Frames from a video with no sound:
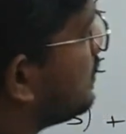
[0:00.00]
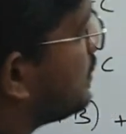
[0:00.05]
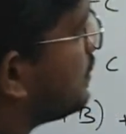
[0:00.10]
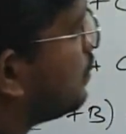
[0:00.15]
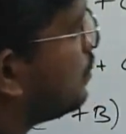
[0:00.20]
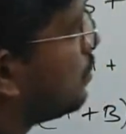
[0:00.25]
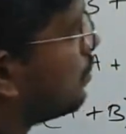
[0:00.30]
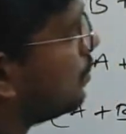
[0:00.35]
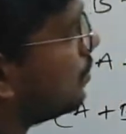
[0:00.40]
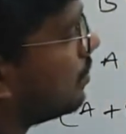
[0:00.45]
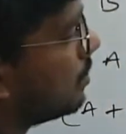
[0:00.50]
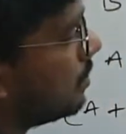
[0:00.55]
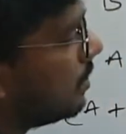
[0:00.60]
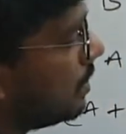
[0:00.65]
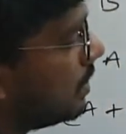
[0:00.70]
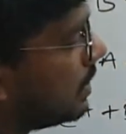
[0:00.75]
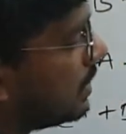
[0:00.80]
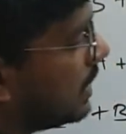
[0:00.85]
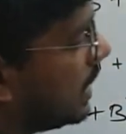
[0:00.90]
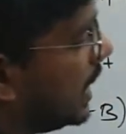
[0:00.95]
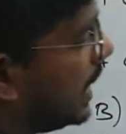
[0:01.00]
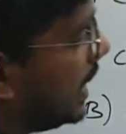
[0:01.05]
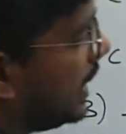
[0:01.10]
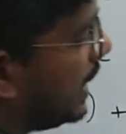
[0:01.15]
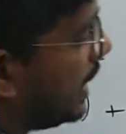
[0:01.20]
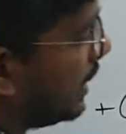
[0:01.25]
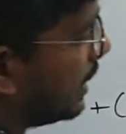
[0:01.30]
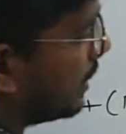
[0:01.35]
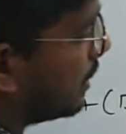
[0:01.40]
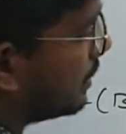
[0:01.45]
to
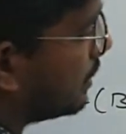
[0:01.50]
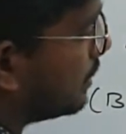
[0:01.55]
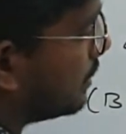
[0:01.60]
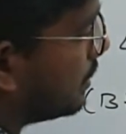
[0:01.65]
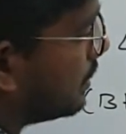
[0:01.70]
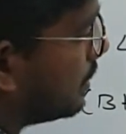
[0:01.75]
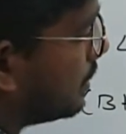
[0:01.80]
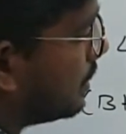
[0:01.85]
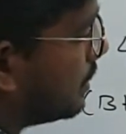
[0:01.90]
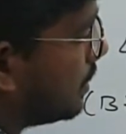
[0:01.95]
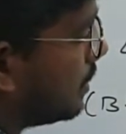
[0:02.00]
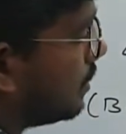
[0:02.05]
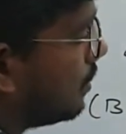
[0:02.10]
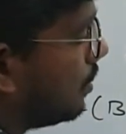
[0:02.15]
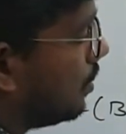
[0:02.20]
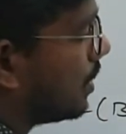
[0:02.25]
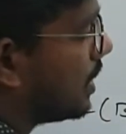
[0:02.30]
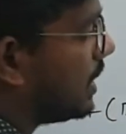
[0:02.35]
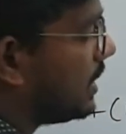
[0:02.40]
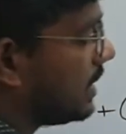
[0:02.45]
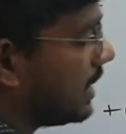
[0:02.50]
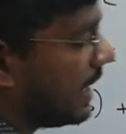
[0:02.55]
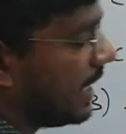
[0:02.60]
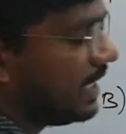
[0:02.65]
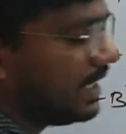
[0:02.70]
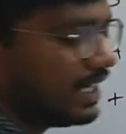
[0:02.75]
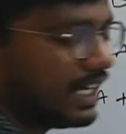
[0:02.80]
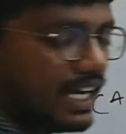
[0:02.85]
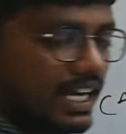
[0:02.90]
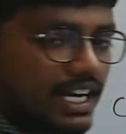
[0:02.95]
13. Okay, the
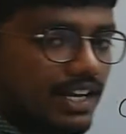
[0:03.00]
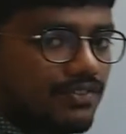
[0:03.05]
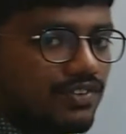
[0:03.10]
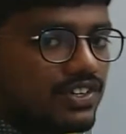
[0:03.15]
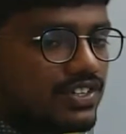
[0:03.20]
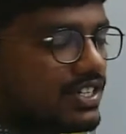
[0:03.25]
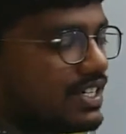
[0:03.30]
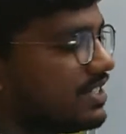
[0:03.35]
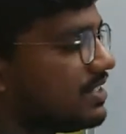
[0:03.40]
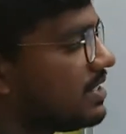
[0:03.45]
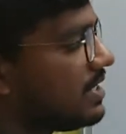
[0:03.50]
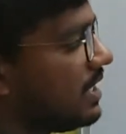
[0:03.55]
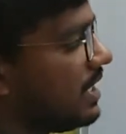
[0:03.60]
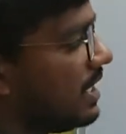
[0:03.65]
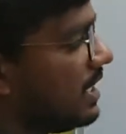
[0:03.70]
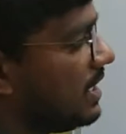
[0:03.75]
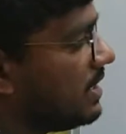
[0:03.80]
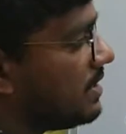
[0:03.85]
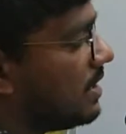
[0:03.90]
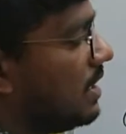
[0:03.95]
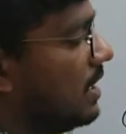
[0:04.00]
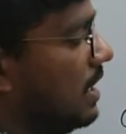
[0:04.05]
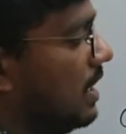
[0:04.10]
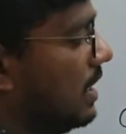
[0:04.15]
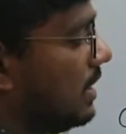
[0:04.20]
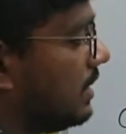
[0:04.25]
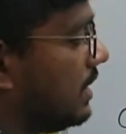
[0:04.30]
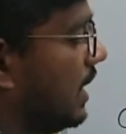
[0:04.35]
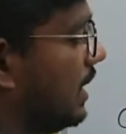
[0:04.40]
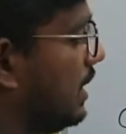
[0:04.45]
entire efficiency is
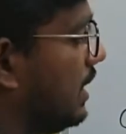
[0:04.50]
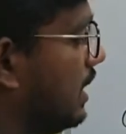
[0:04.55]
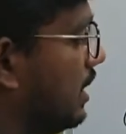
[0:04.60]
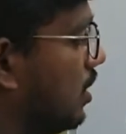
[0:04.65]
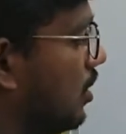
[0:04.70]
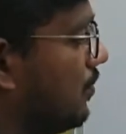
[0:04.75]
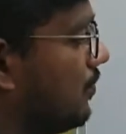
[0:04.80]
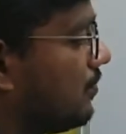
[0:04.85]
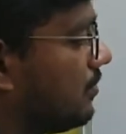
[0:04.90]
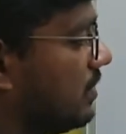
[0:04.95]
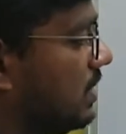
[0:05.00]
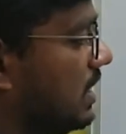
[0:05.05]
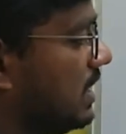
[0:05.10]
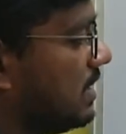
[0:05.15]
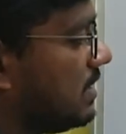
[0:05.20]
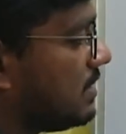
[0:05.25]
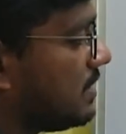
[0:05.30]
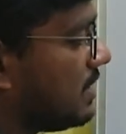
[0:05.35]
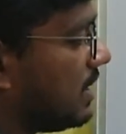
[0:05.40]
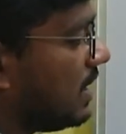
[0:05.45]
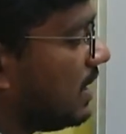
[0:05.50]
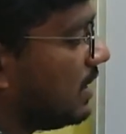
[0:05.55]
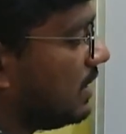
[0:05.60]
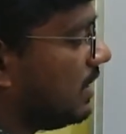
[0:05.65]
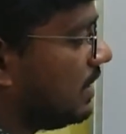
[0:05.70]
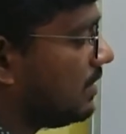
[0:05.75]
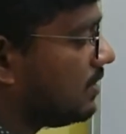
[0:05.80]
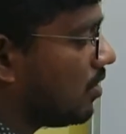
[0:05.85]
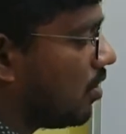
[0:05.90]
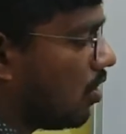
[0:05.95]
13 of
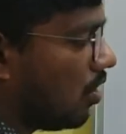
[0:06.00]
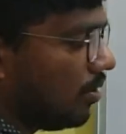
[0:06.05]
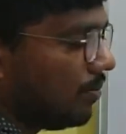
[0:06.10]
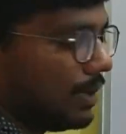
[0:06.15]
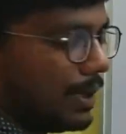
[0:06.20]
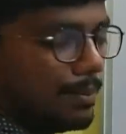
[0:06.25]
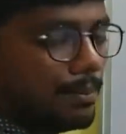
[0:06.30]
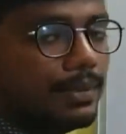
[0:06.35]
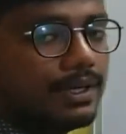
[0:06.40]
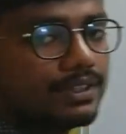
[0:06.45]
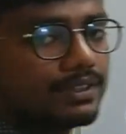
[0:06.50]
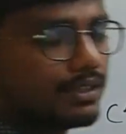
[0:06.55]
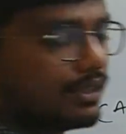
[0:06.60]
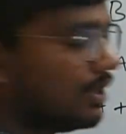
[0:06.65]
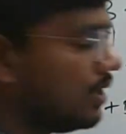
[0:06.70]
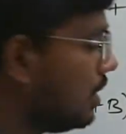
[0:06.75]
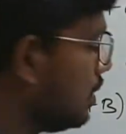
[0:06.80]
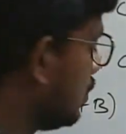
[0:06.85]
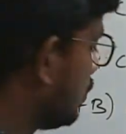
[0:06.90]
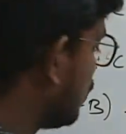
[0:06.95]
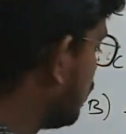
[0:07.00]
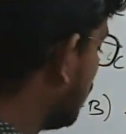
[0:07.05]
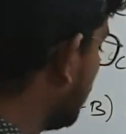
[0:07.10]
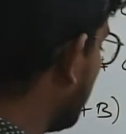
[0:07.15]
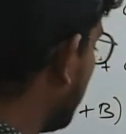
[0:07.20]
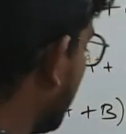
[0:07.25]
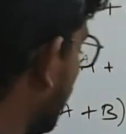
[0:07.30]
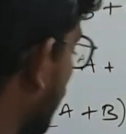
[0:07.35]
these all members. So here